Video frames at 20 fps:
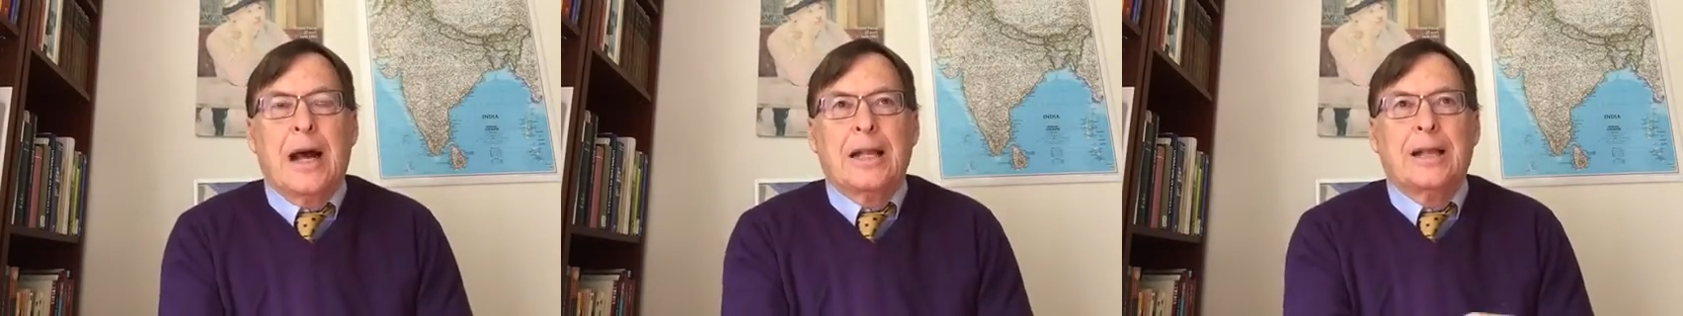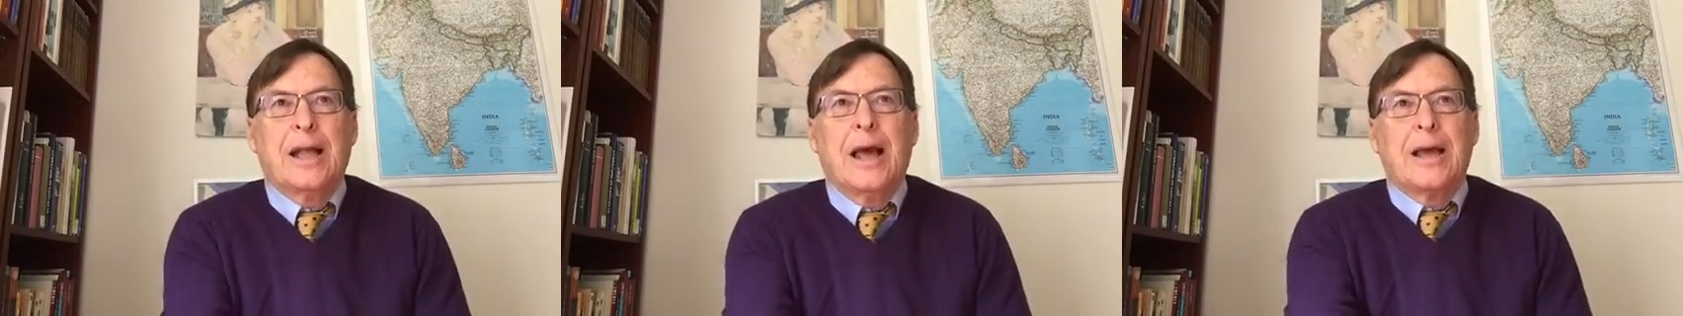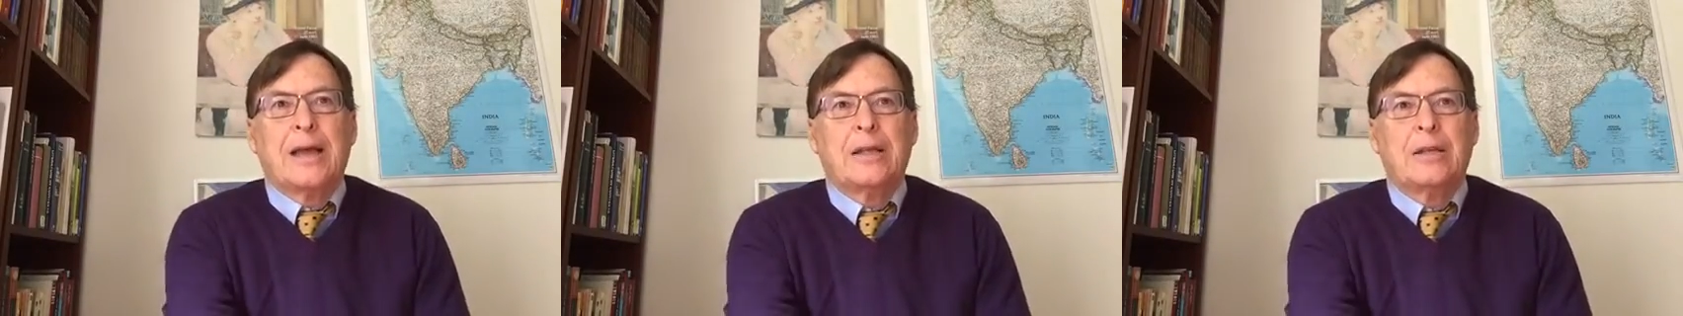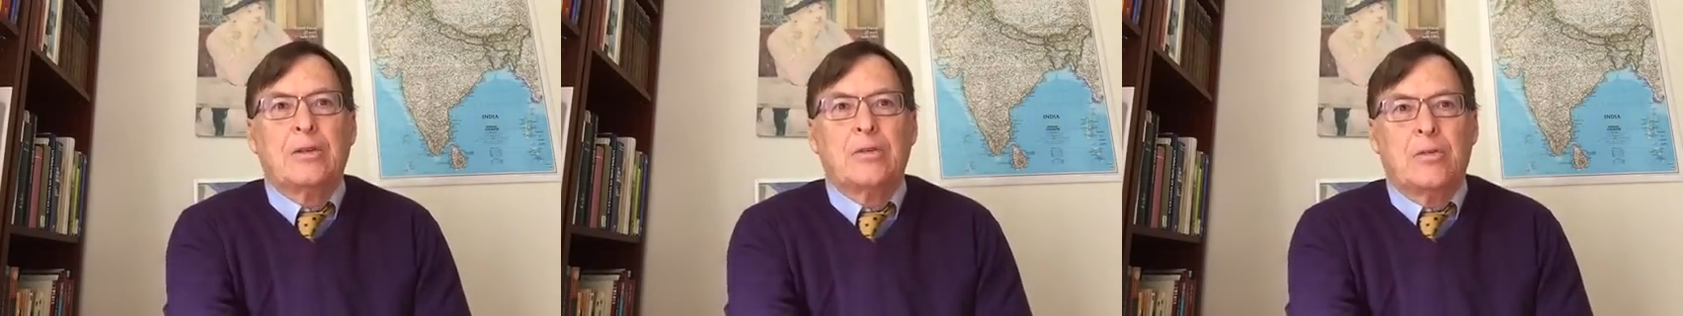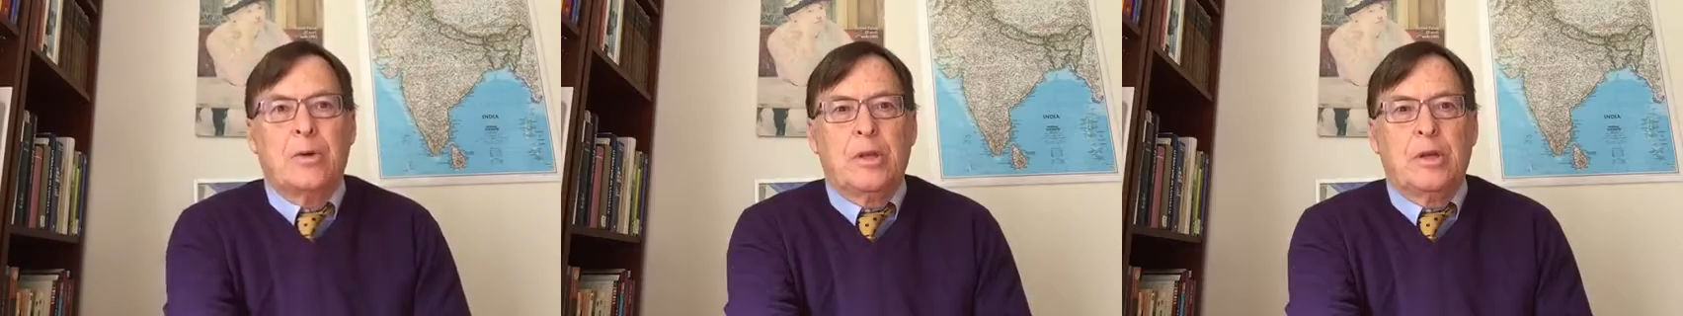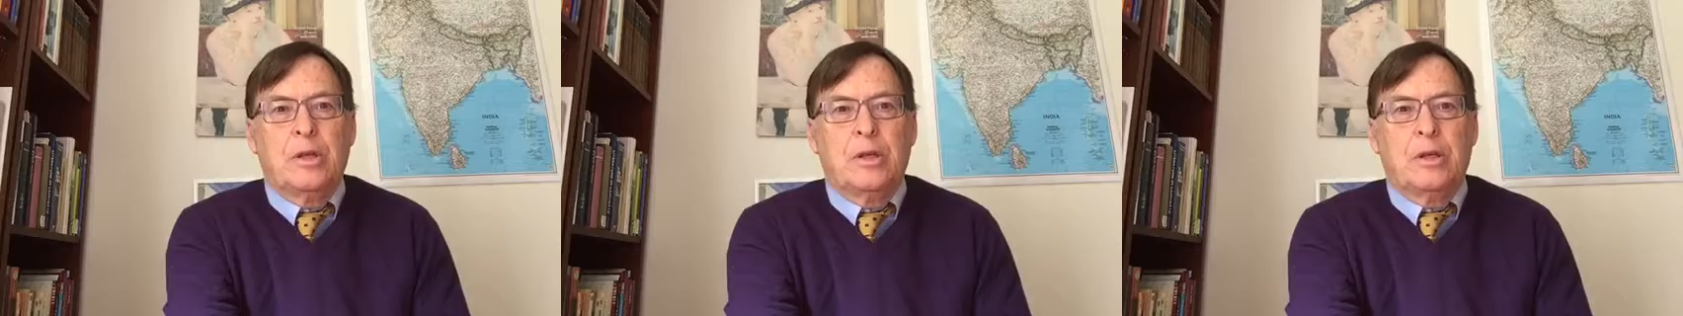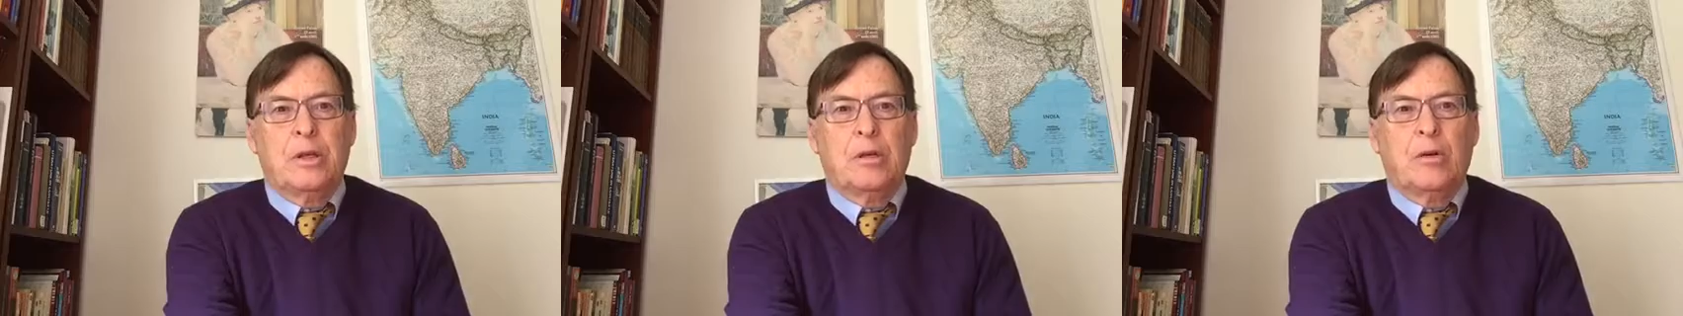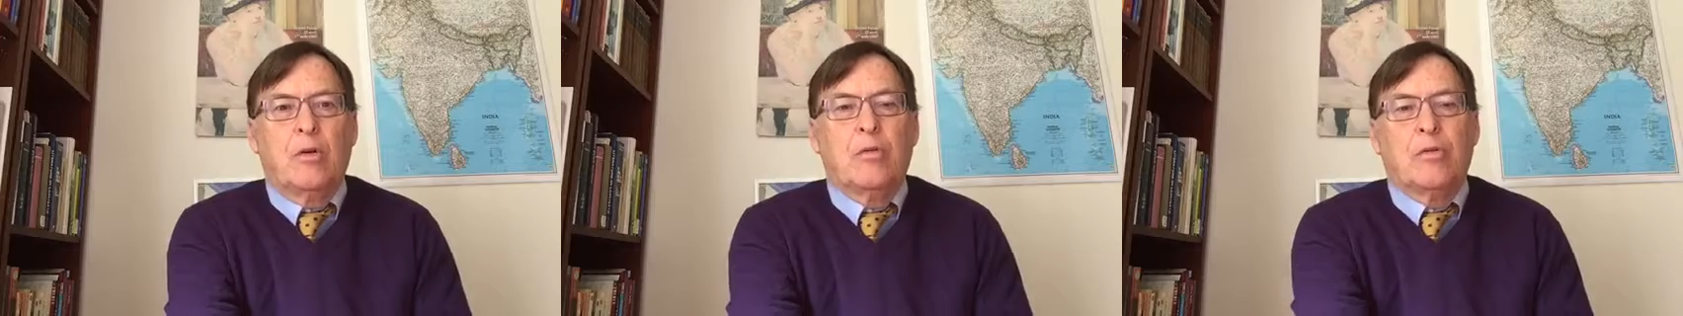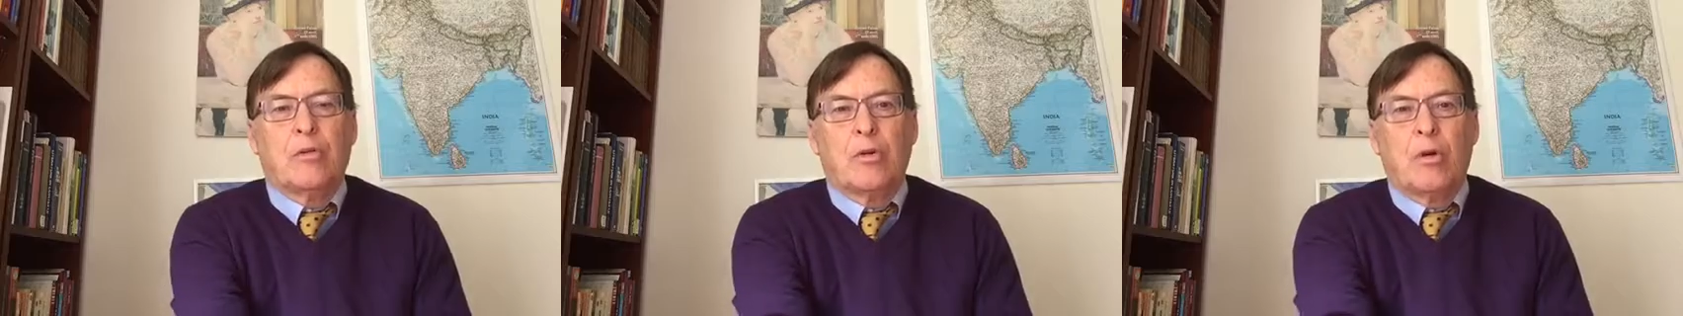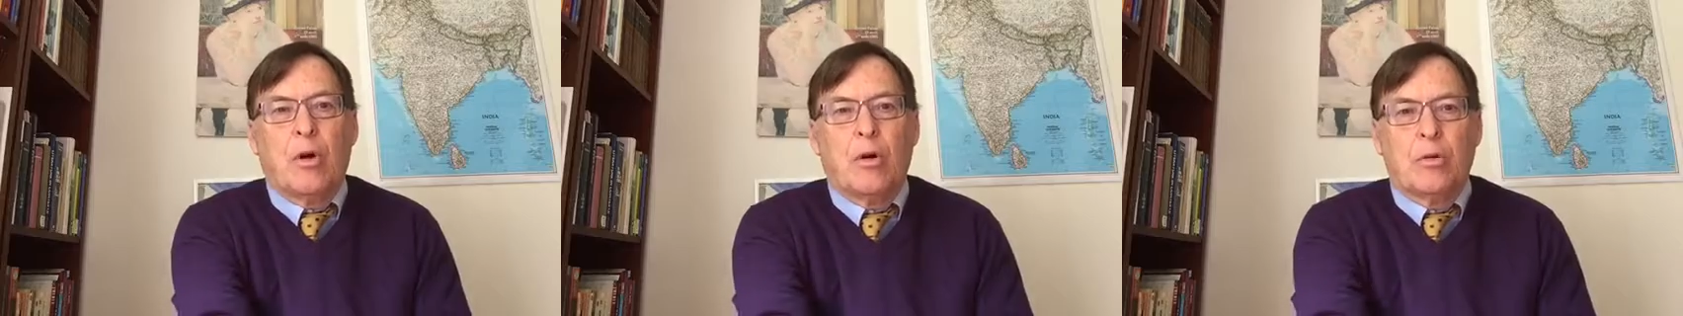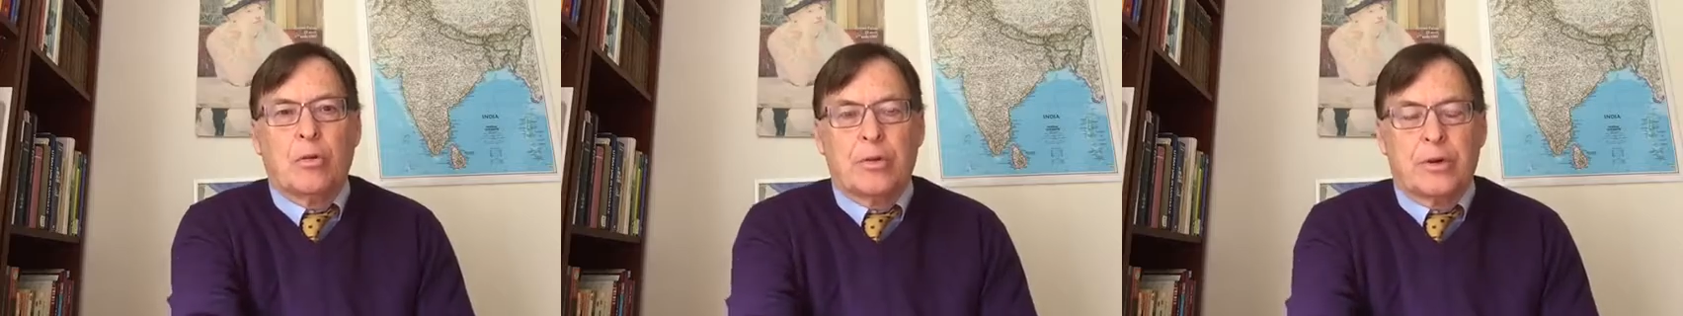I like doing the overall